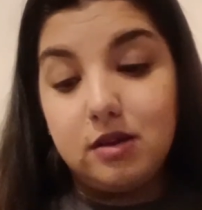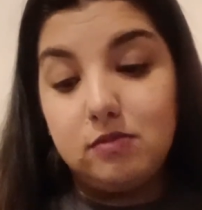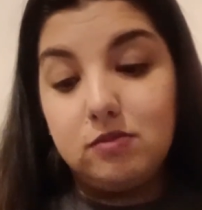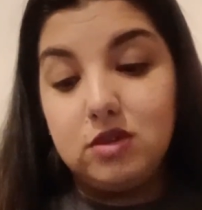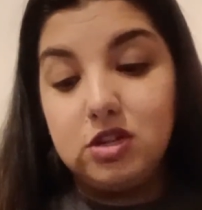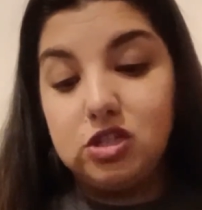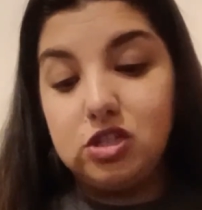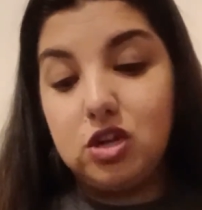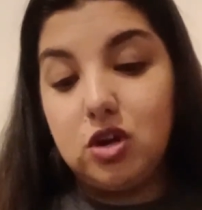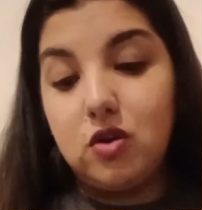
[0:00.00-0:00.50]

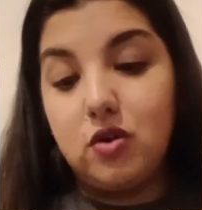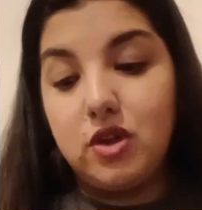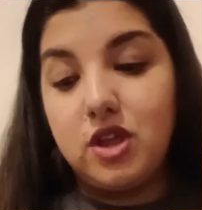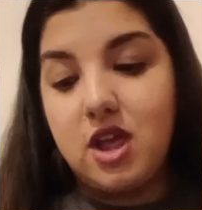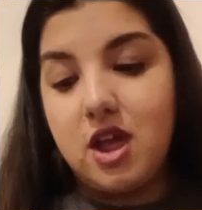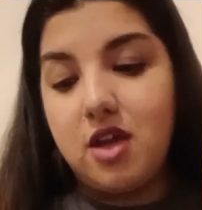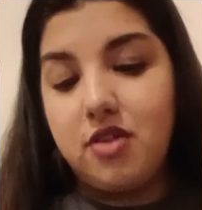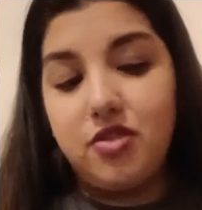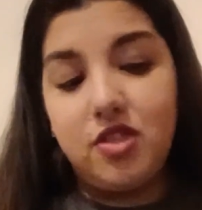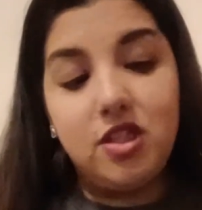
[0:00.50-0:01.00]
So
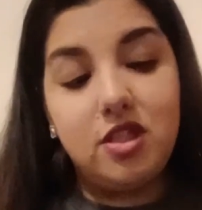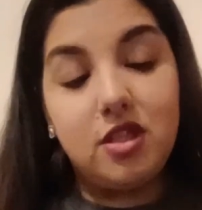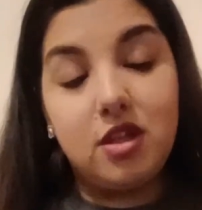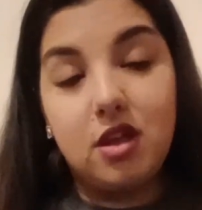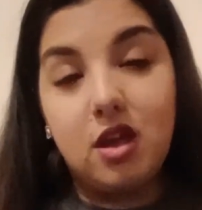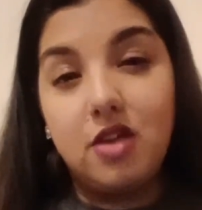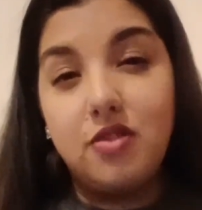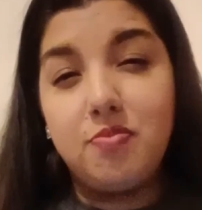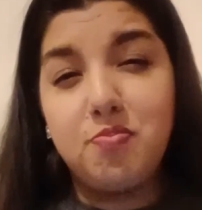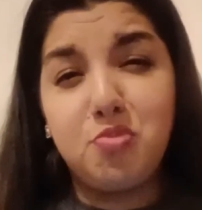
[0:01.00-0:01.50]
yeah,
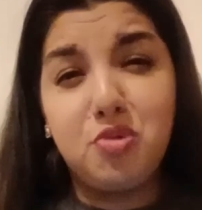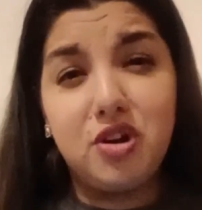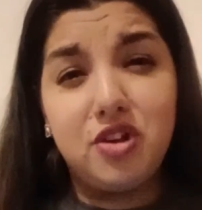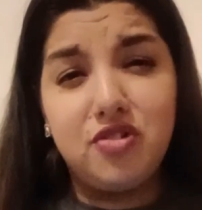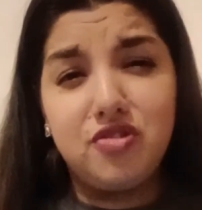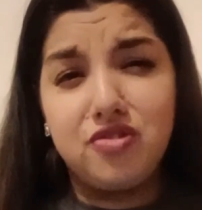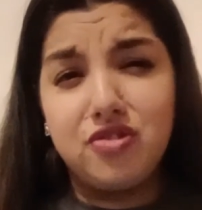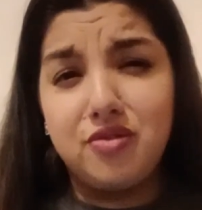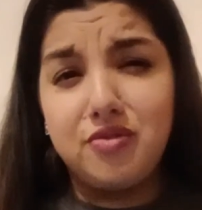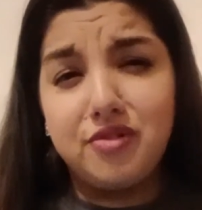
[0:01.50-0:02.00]
I'm pretty
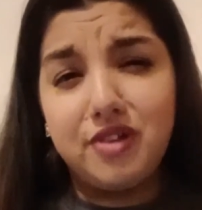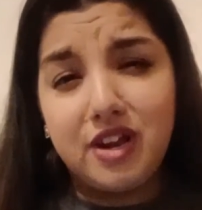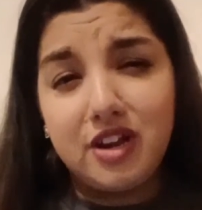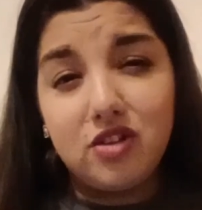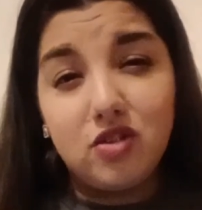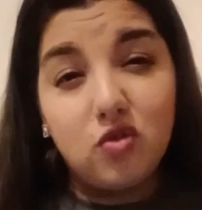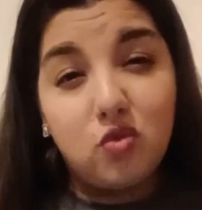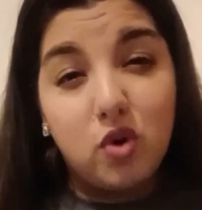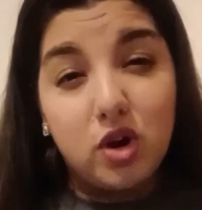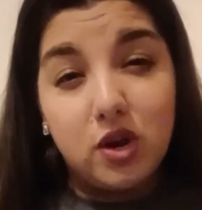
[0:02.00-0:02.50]
sure they were like
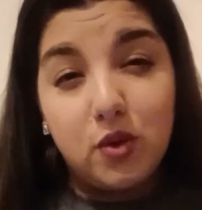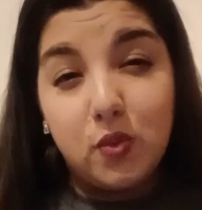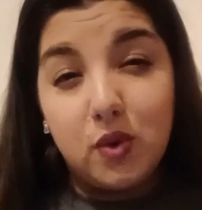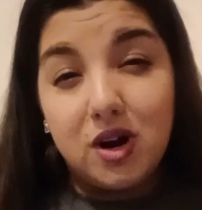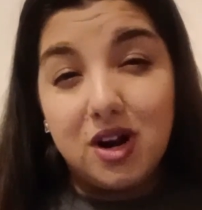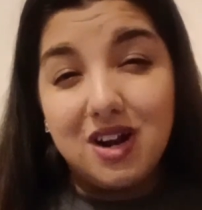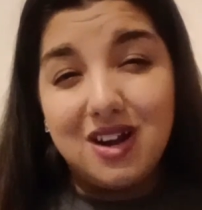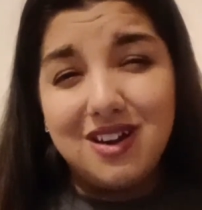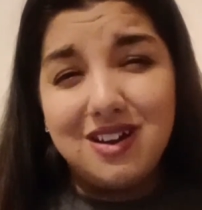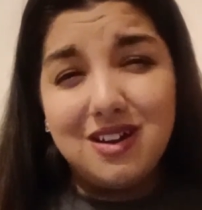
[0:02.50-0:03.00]

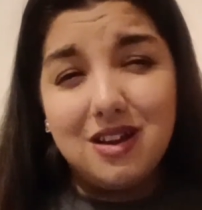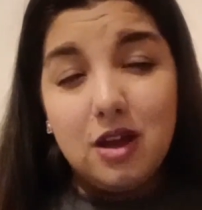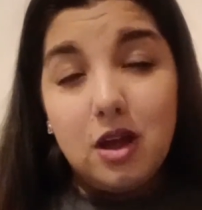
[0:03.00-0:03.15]
21,